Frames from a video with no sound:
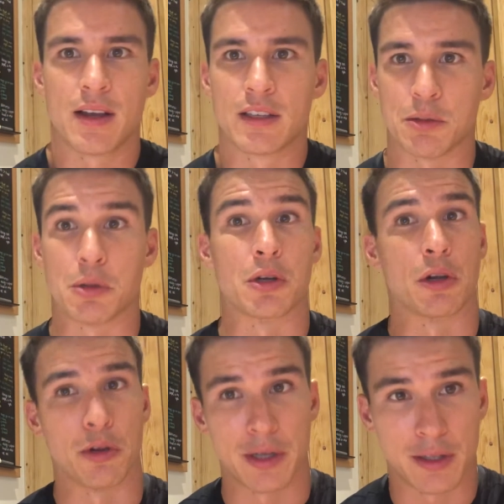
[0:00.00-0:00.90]
Some
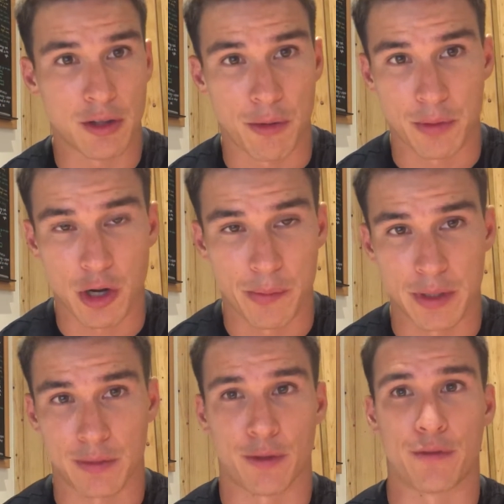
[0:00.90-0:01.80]
concluding
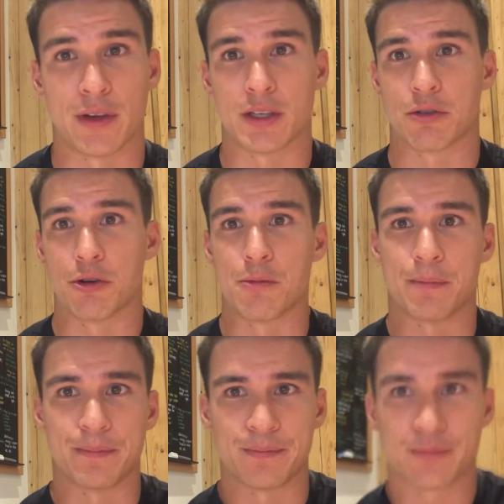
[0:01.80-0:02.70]
comments for the fitness
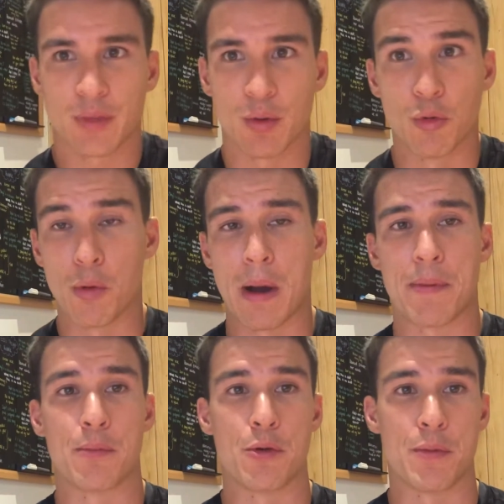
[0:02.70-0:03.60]
group. Warm
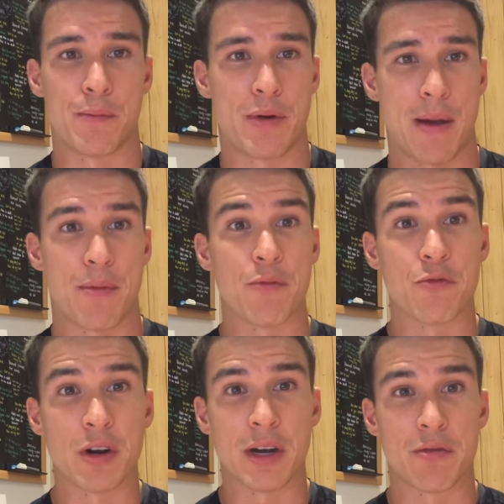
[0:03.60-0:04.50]
up and movement prep,
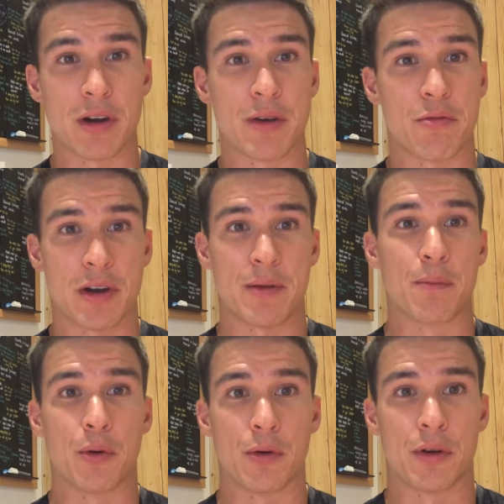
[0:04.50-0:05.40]
really, really, really
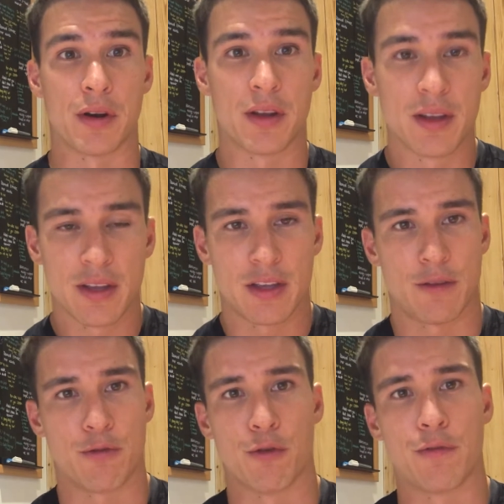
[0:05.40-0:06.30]
important.
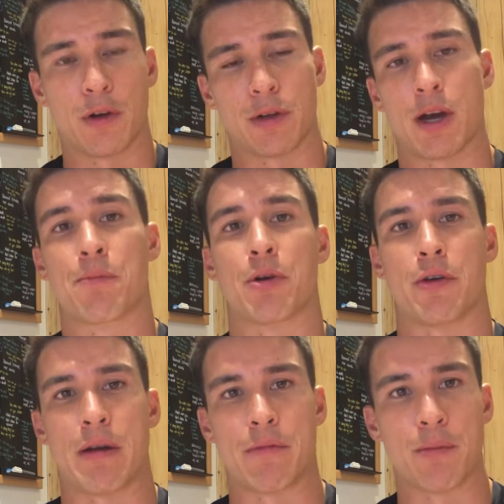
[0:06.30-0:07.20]
If you're following our
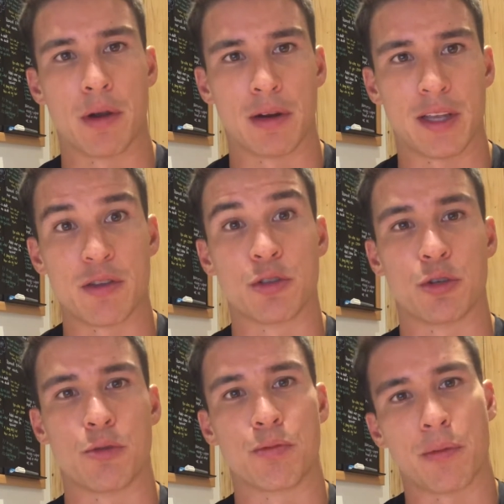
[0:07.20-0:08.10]
program remotely, you
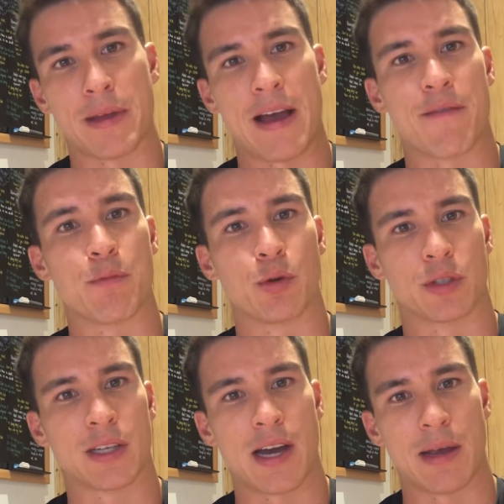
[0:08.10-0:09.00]
do probably have more
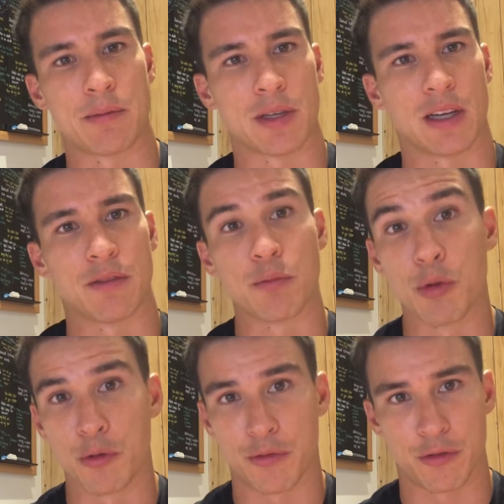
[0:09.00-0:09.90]
time to kind of
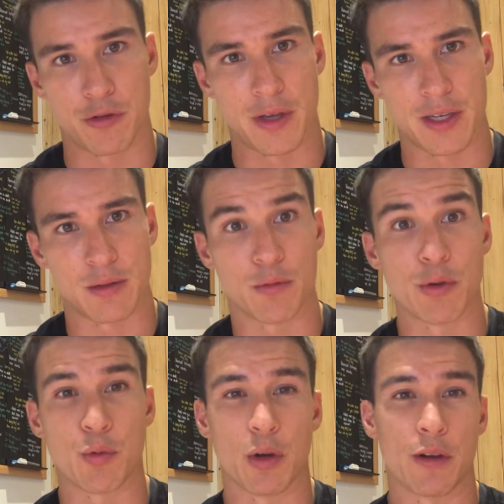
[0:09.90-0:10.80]
move through these.
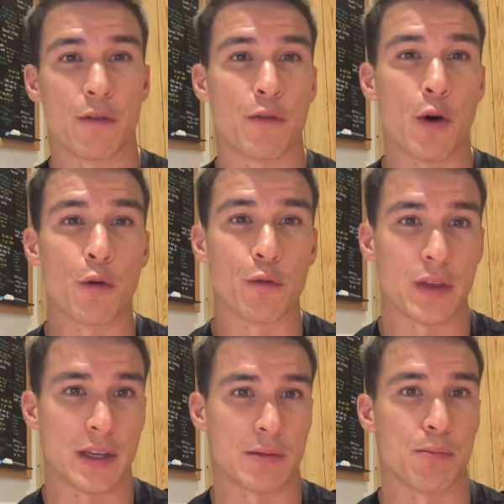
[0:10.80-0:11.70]
We will evolve
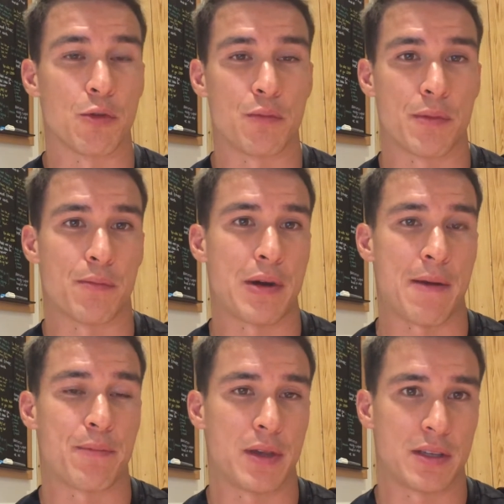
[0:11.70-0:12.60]
these movement
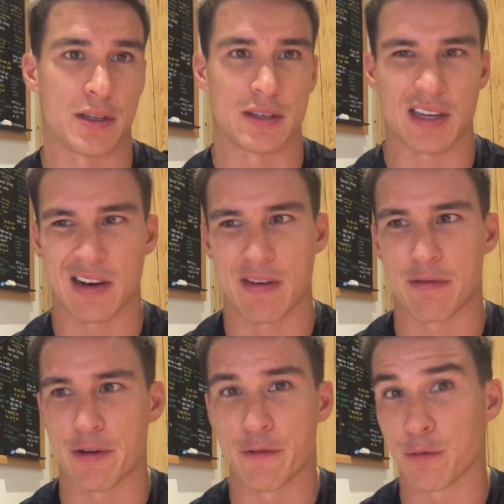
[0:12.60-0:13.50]
prep pieces kind of
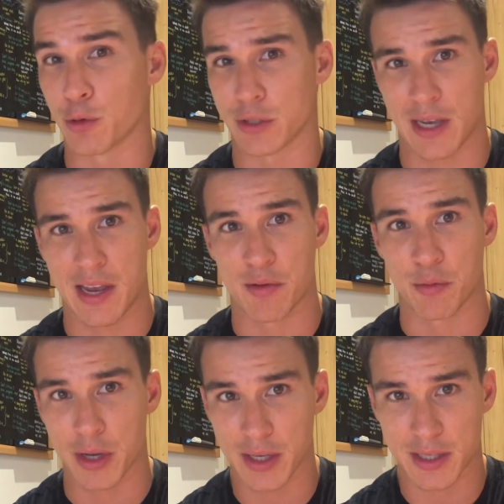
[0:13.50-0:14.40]
every 4 to 8
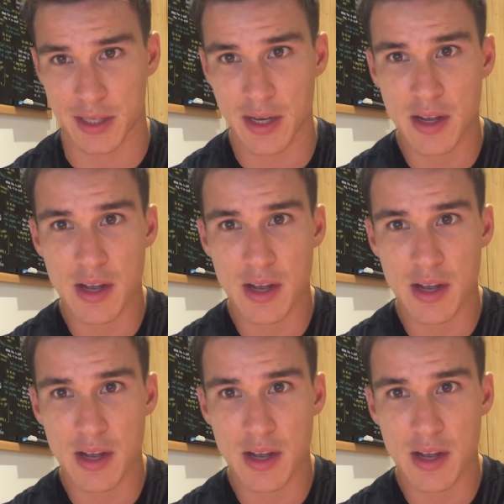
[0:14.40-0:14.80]
weeks,